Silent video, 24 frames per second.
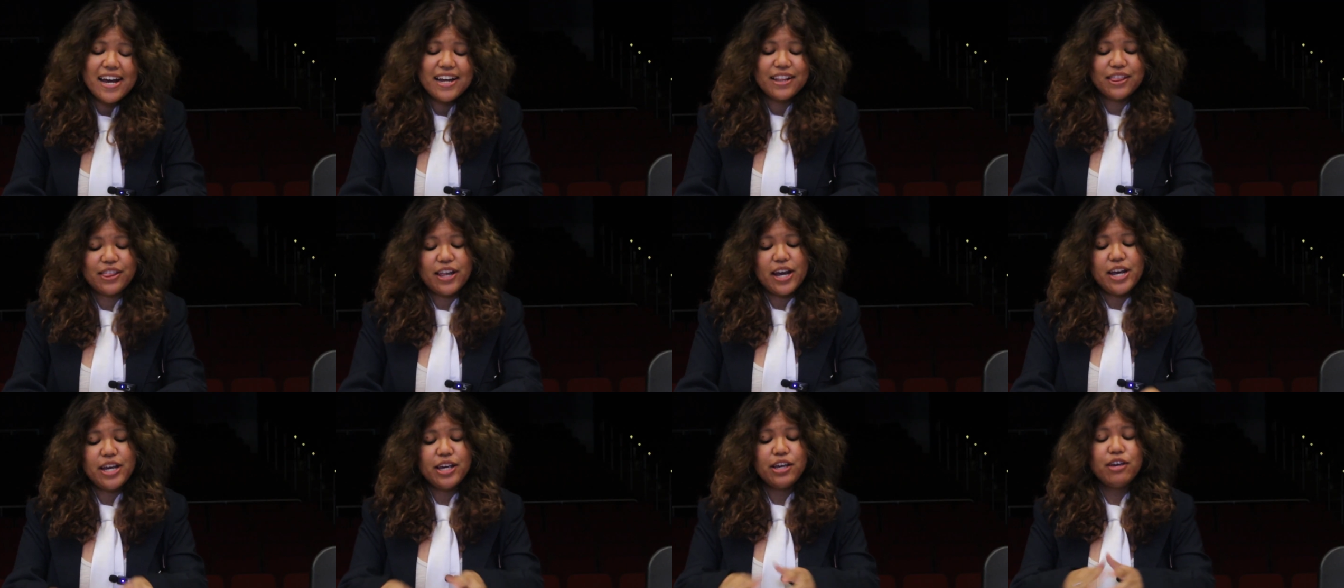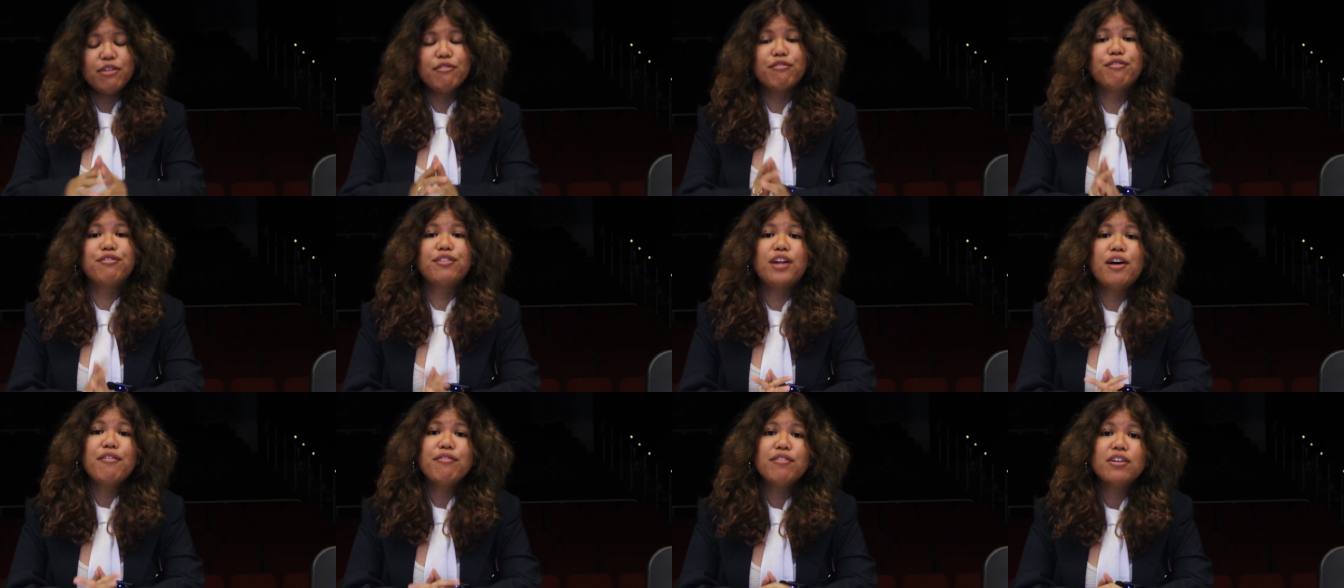thank you
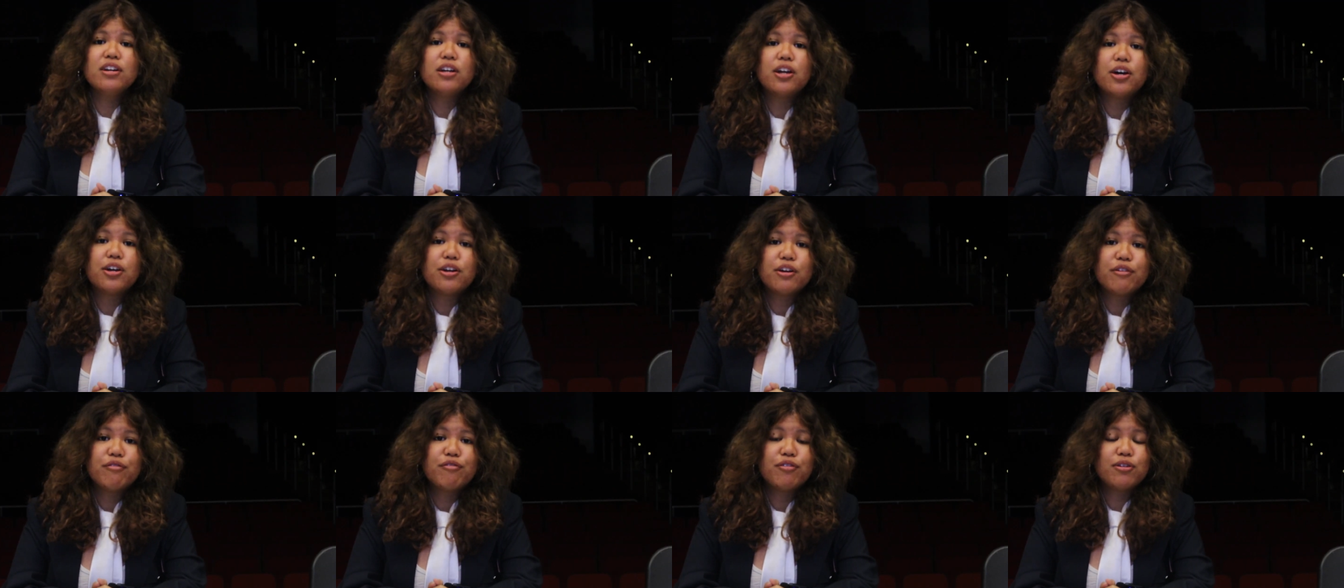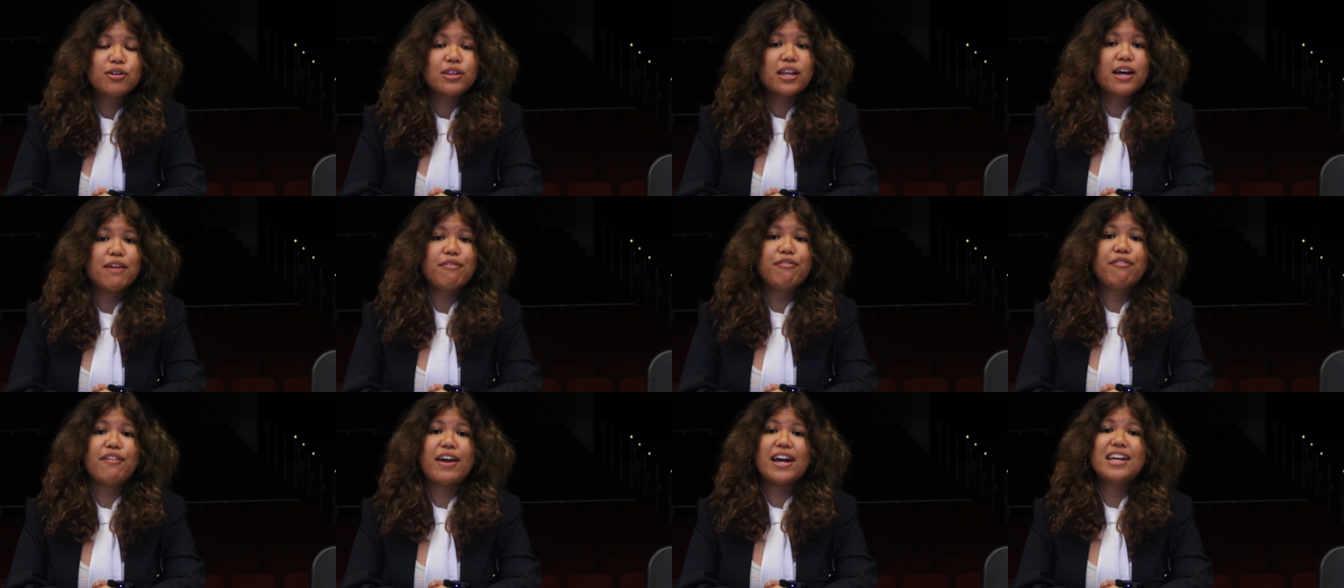Fluffernutter for the
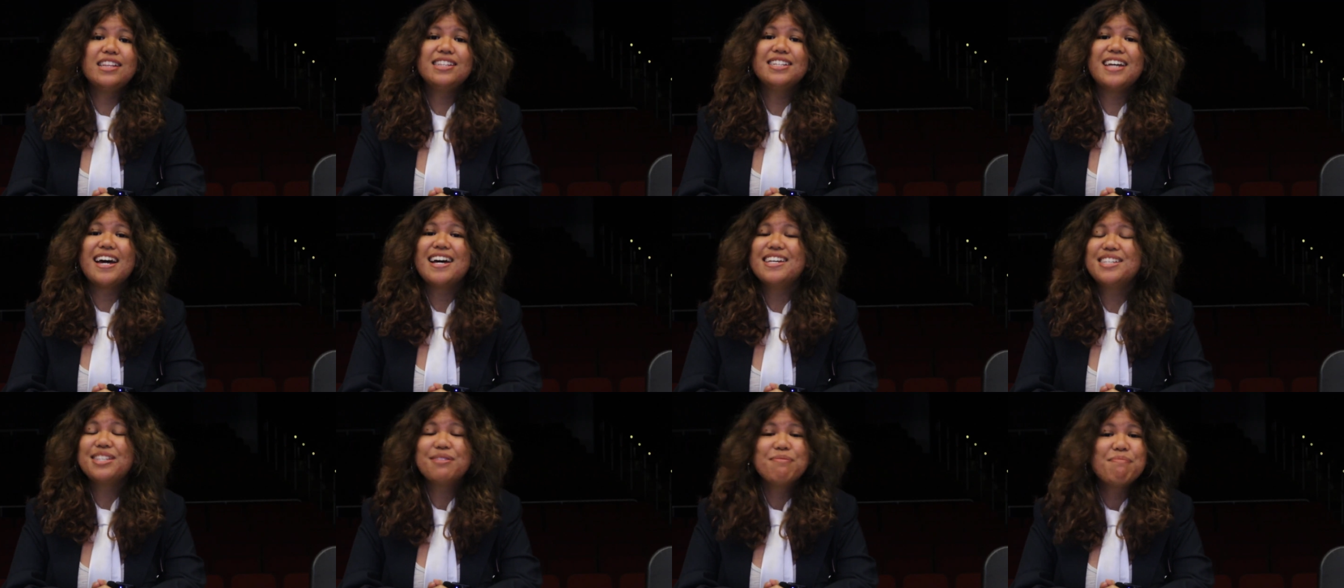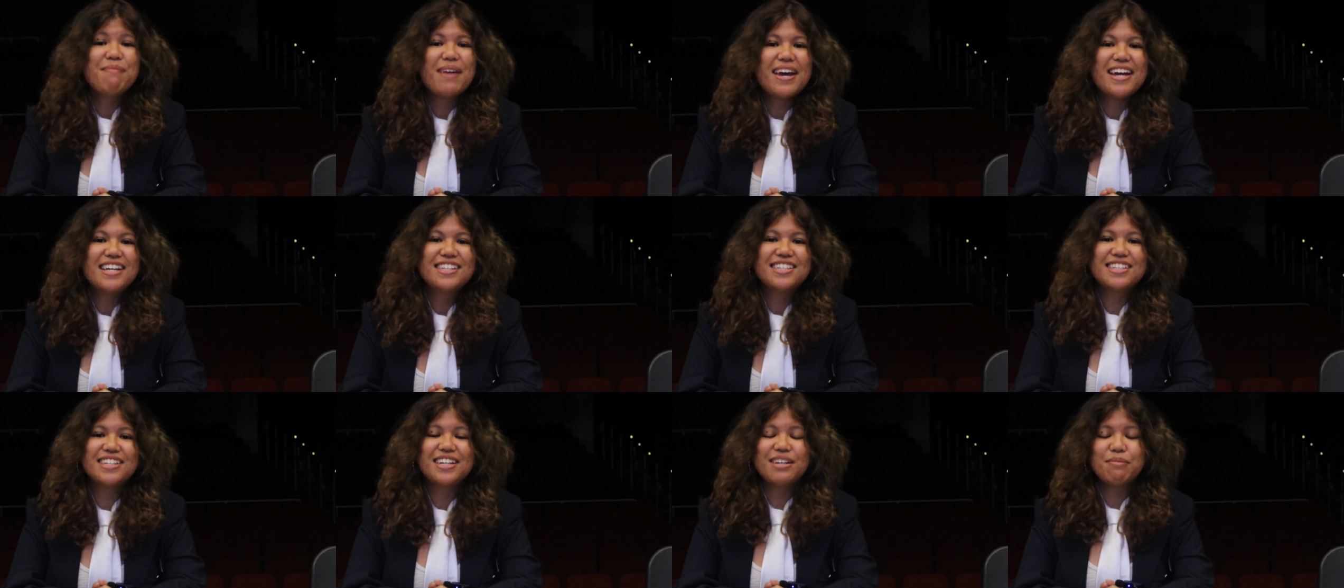
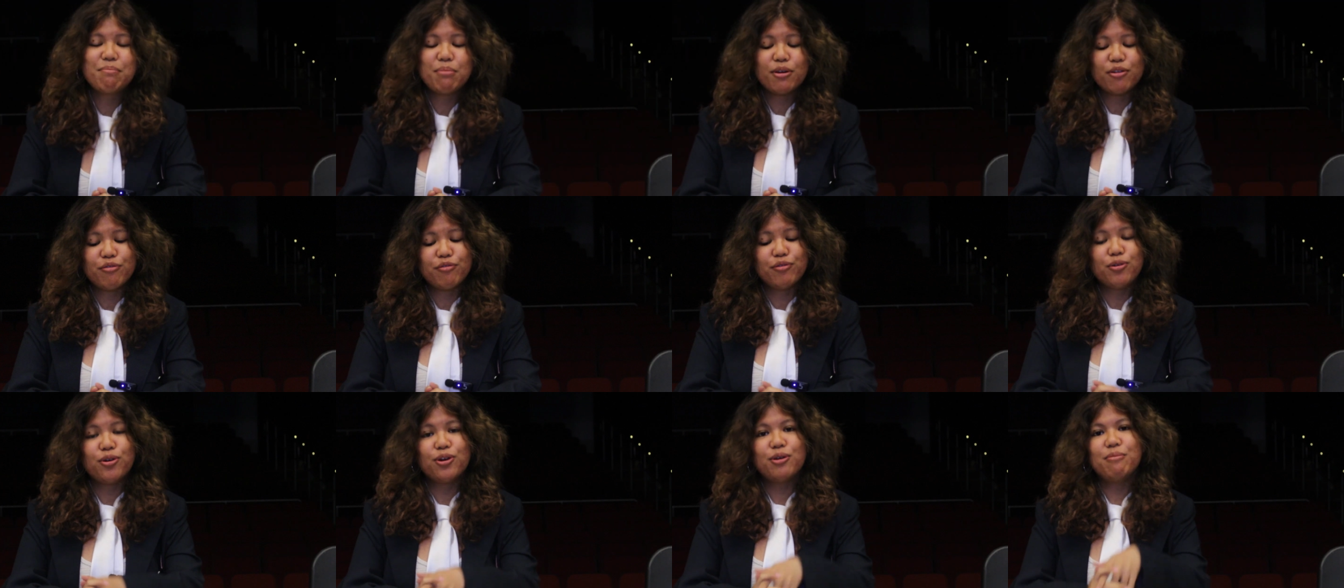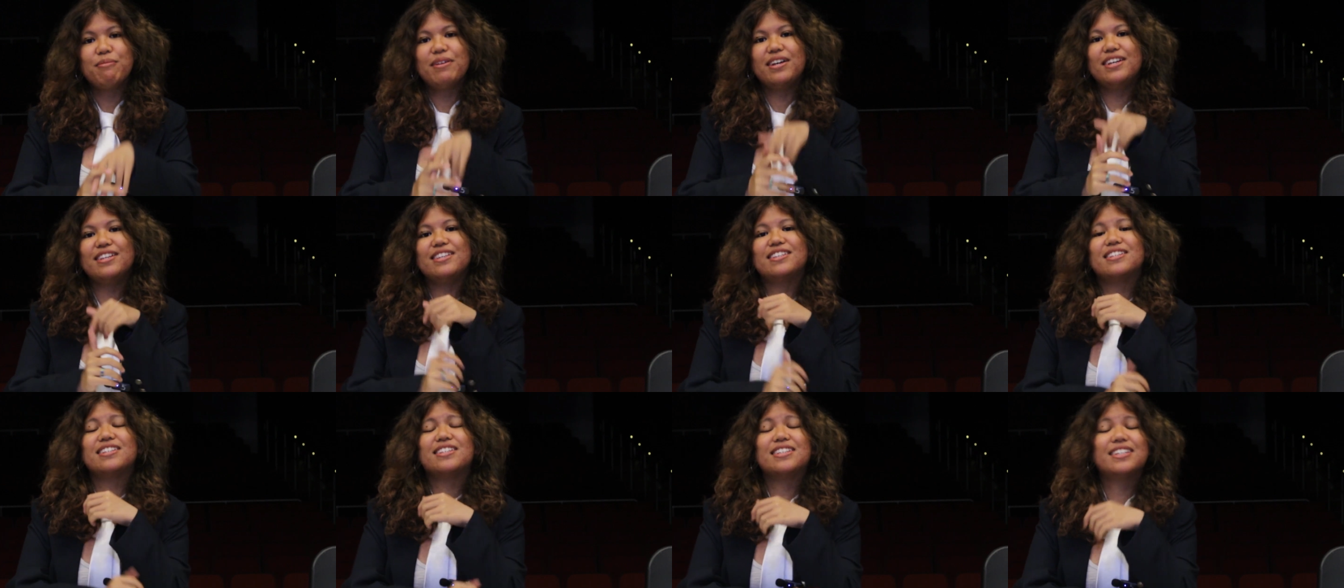fantastic
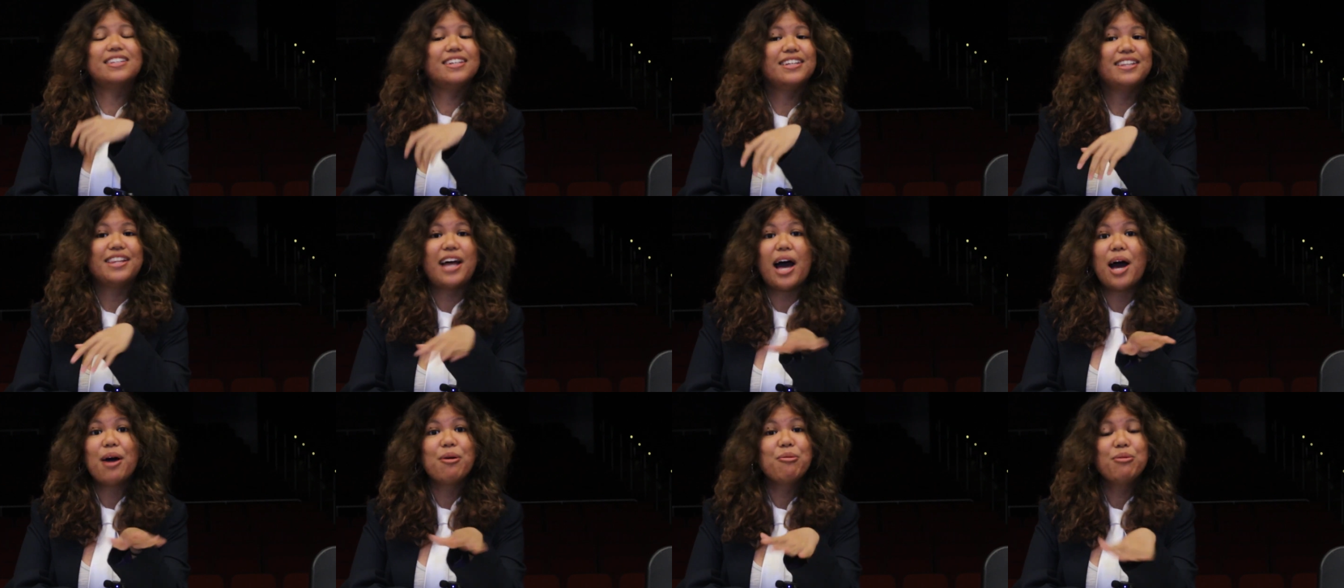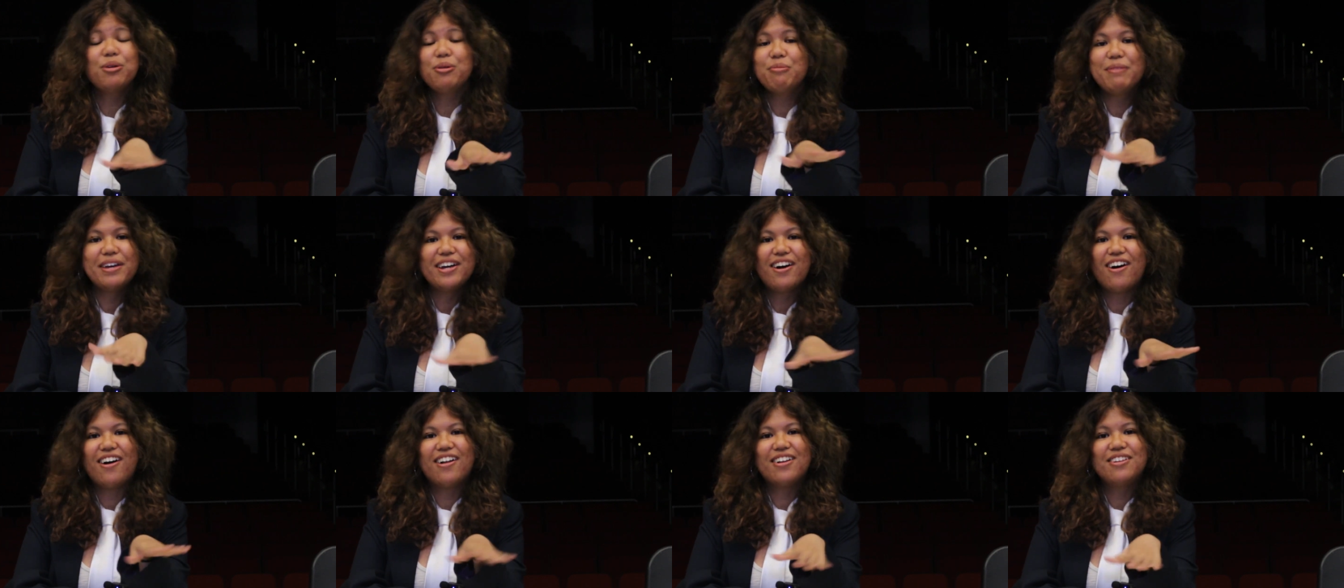performance. That will
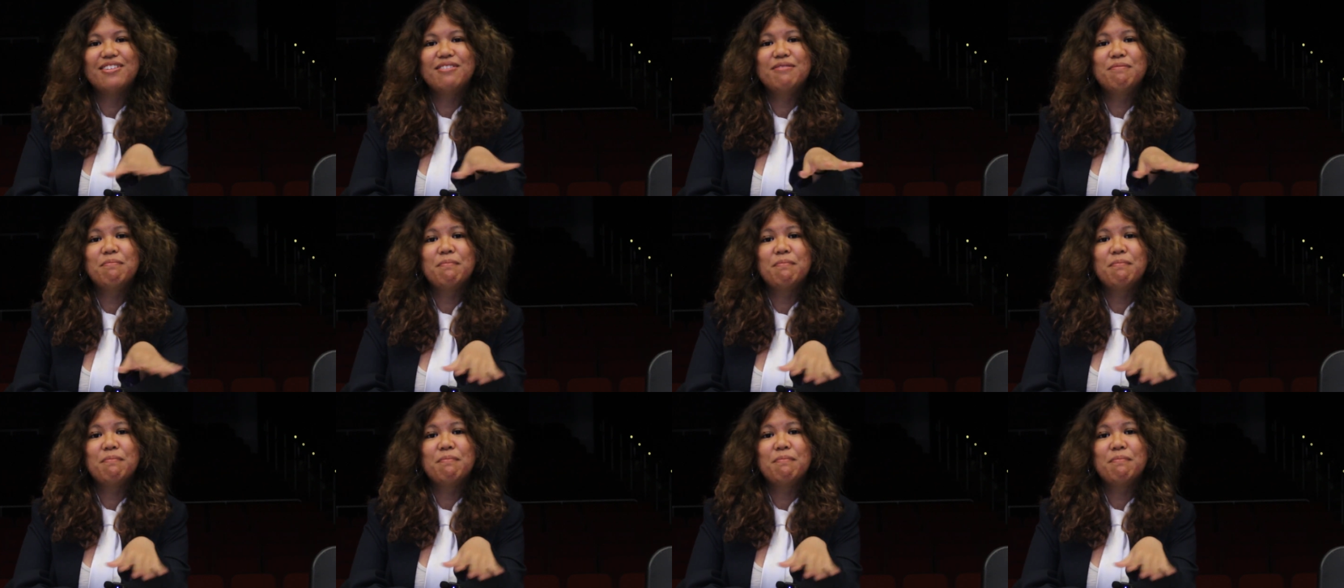be all.